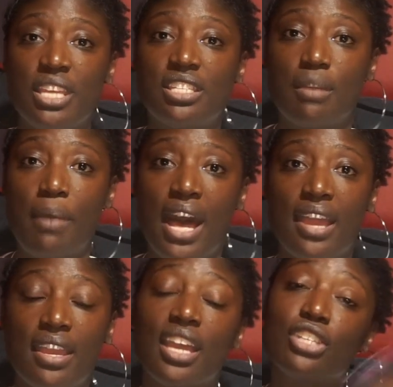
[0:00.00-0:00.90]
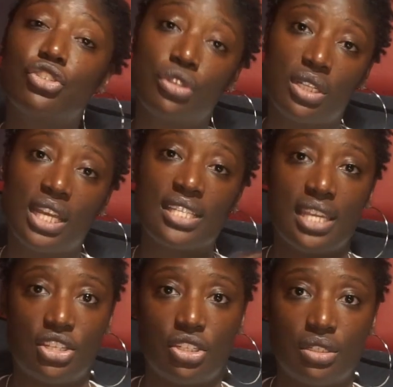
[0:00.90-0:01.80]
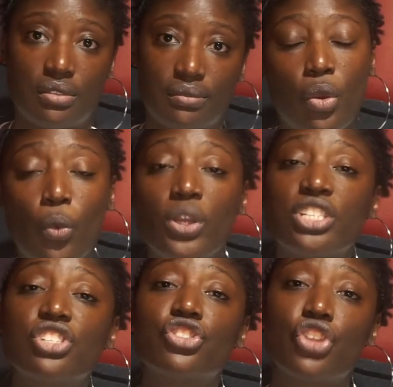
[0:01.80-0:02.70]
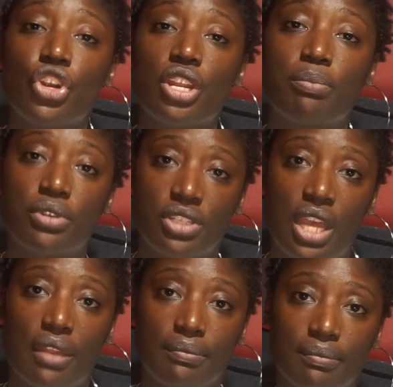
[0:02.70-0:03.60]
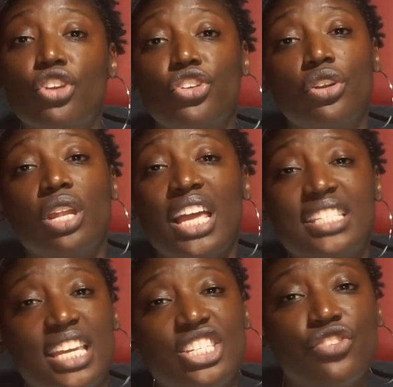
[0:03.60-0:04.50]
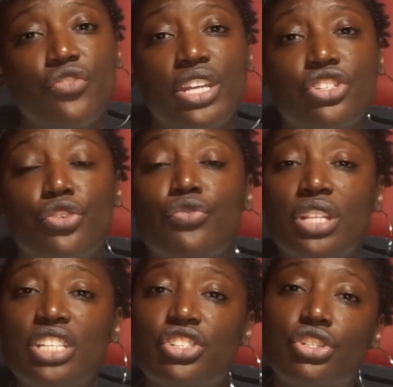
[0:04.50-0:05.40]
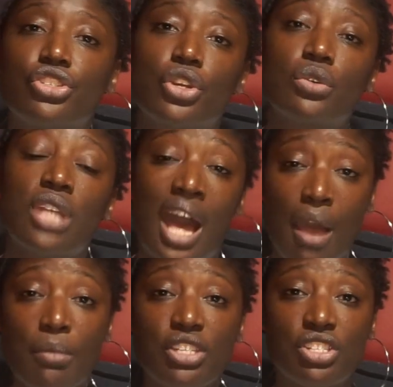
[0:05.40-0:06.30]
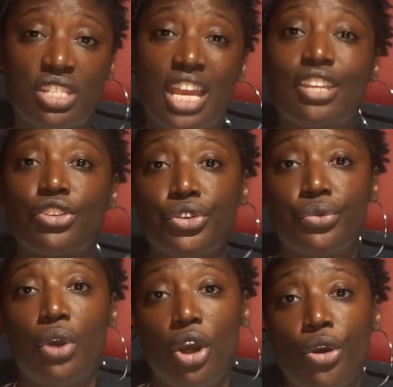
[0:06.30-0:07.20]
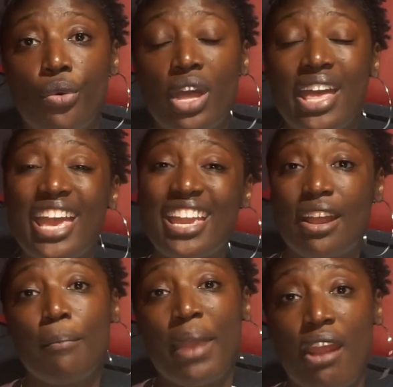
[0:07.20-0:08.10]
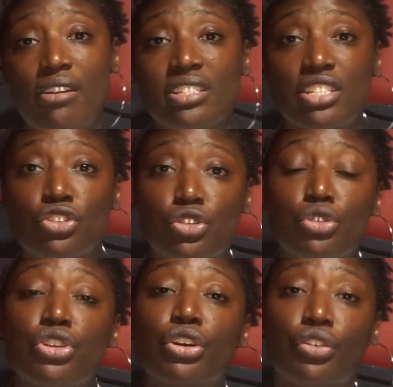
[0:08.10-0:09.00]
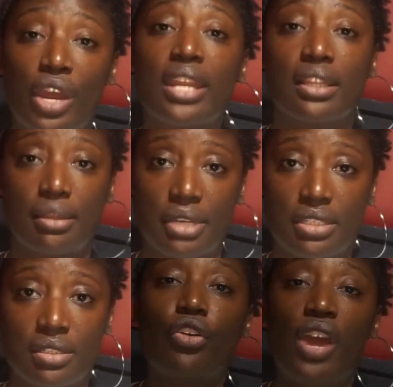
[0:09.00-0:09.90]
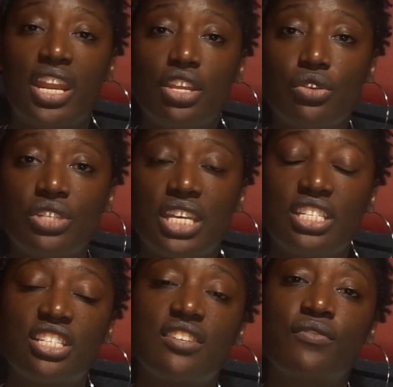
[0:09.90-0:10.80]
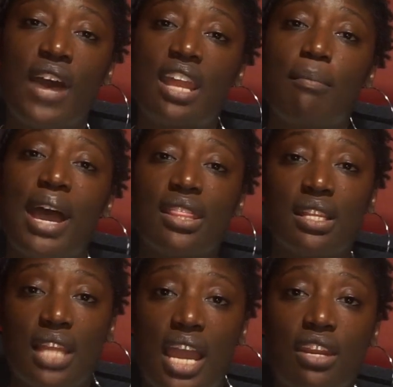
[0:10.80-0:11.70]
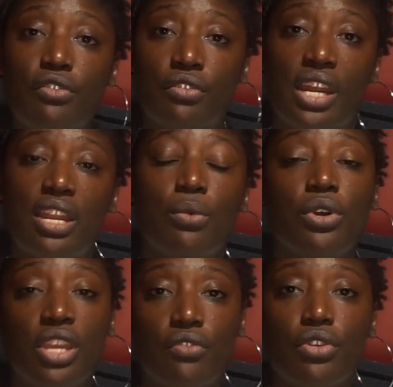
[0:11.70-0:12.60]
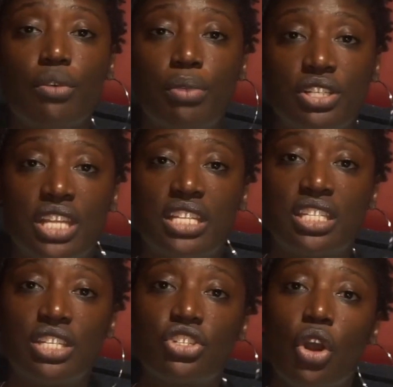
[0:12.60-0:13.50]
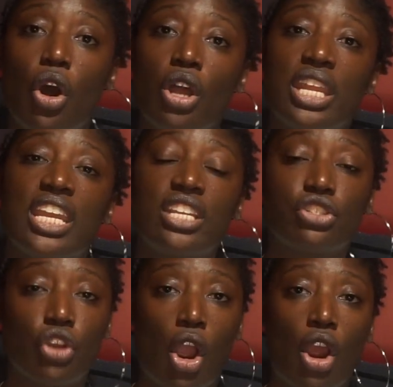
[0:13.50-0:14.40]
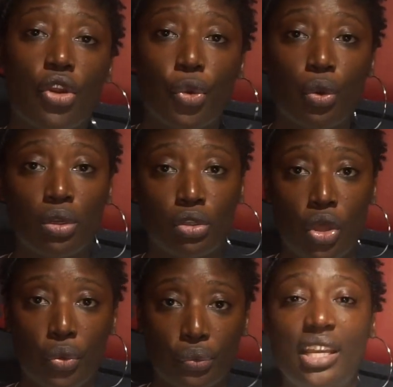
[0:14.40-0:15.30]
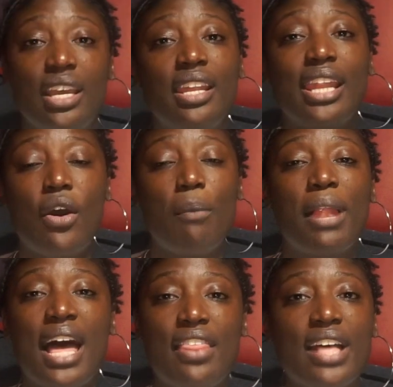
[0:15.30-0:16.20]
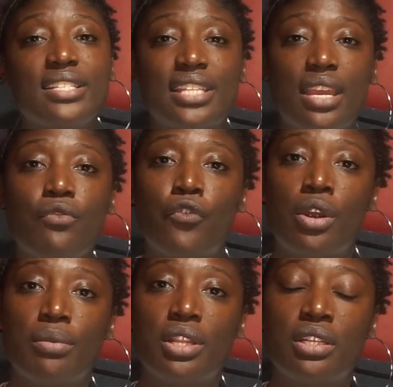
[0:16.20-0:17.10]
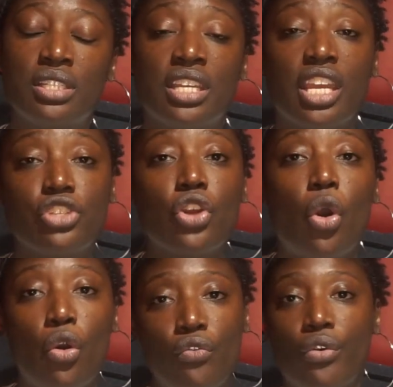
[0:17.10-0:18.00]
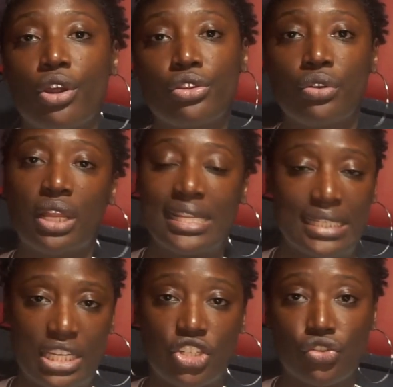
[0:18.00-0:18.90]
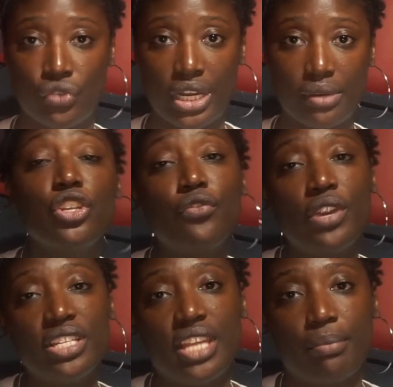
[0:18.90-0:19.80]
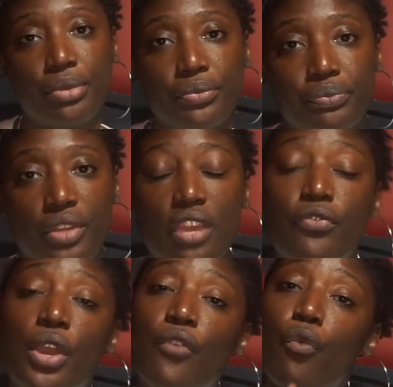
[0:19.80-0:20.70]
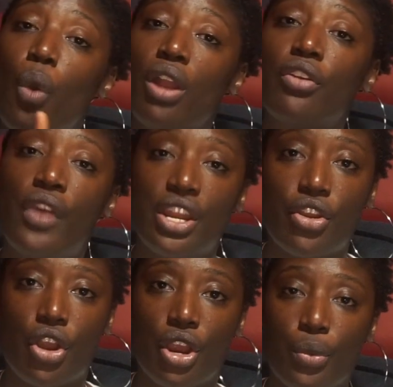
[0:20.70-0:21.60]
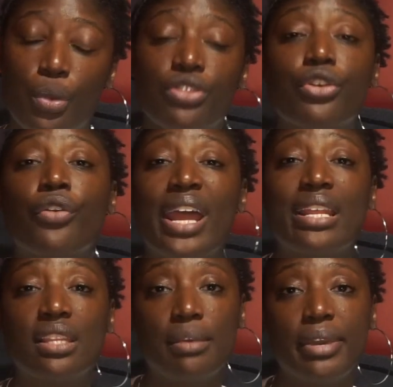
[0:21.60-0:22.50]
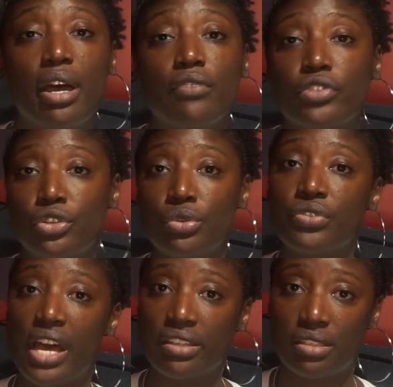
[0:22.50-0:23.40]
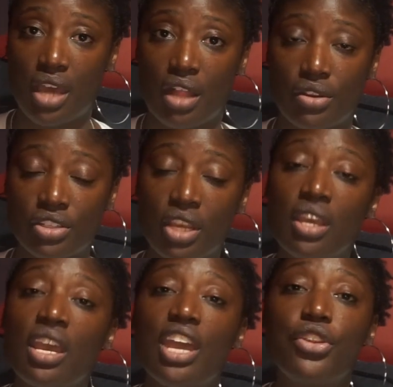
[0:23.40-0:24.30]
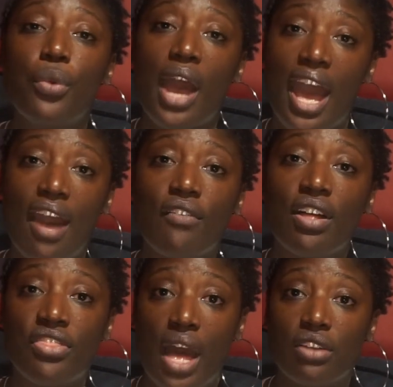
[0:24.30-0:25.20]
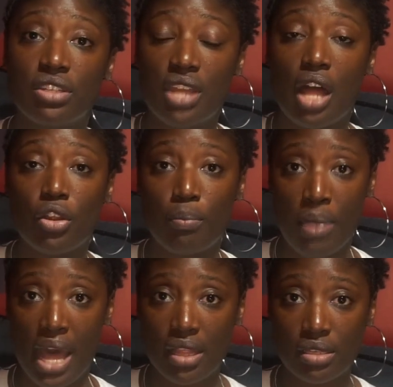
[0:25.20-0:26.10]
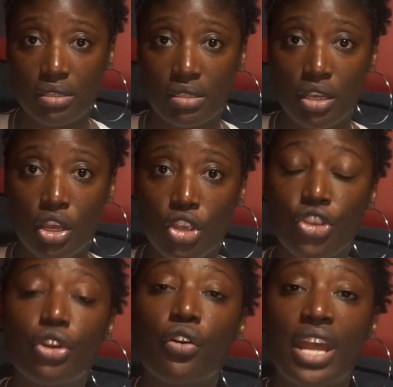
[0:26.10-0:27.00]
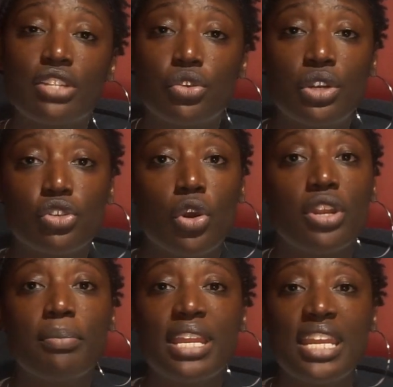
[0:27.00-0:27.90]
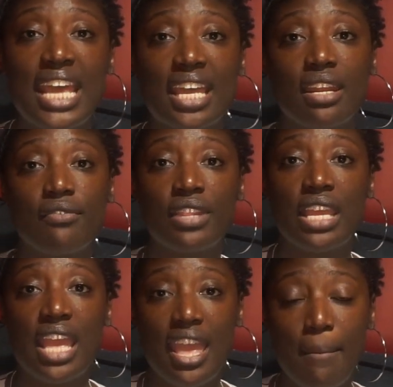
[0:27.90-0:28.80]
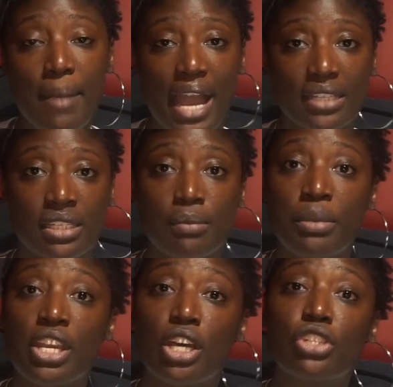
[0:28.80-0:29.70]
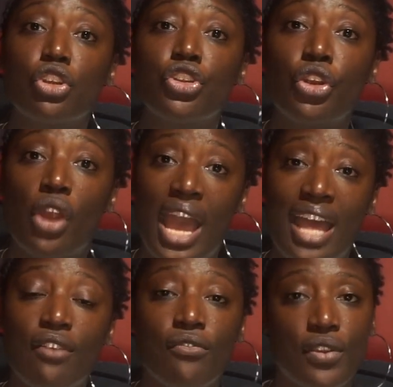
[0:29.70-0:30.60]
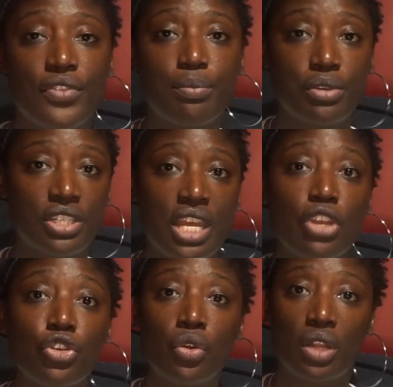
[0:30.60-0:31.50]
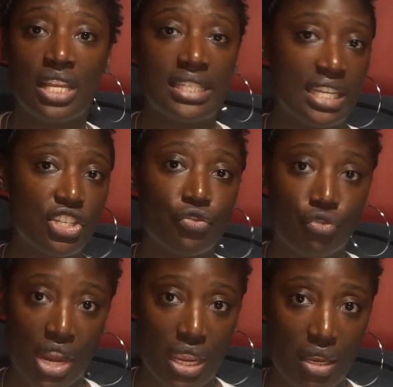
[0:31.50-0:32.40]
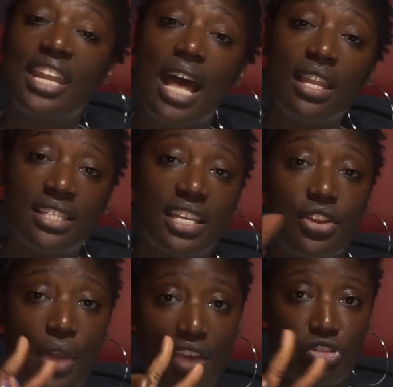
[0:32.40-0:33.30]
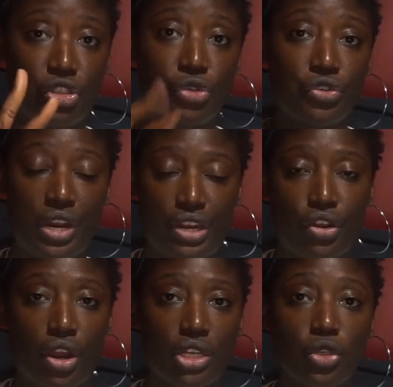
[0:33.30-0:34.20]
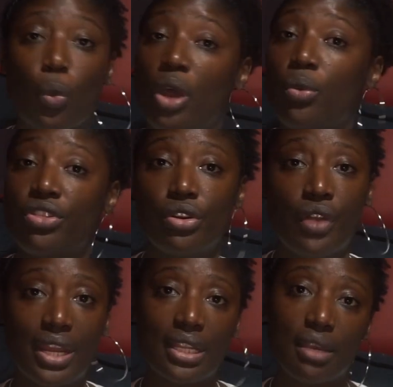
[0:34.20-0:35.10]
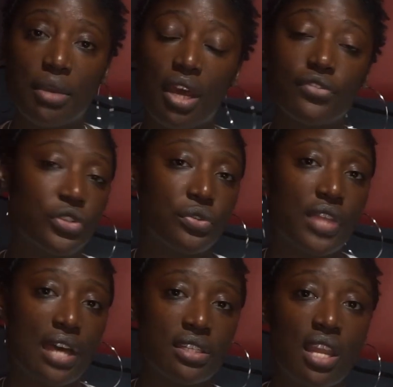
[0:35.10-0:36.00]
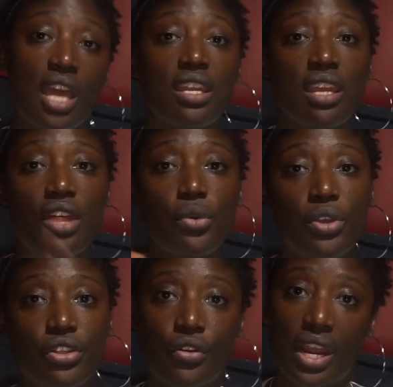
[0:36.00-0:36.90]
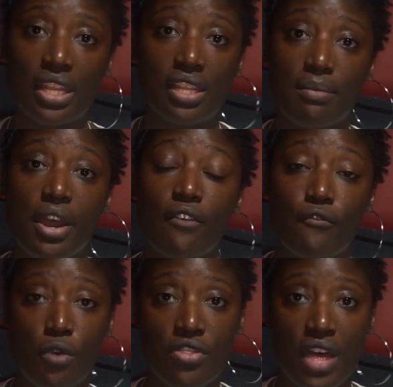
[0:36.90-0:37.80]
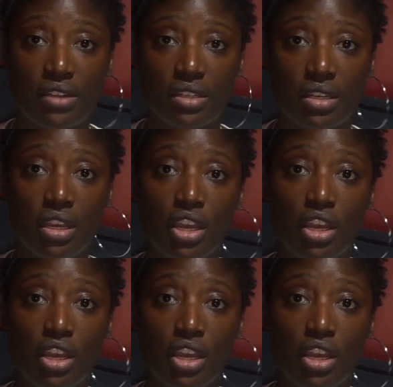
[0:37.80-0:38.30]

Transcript: piece of the pie is utilization, which is 30%. Utilization ratio really just shows how much debt you owe in comparison to your credit limits. Credit usage divided by the line of credit will give you the percentage on each card or loan. Now apply that same formula to get your overall utilization rate. So for example, if you have one credit card with a credit limit of $2,000 and you have a $1,000 balance, your credit score is going to be negatively impacted because you're at a 50% utilization rate. Now let's say you have two credit cards, one with a credit limit of $2,000 and the other with a credit limit of $4,000.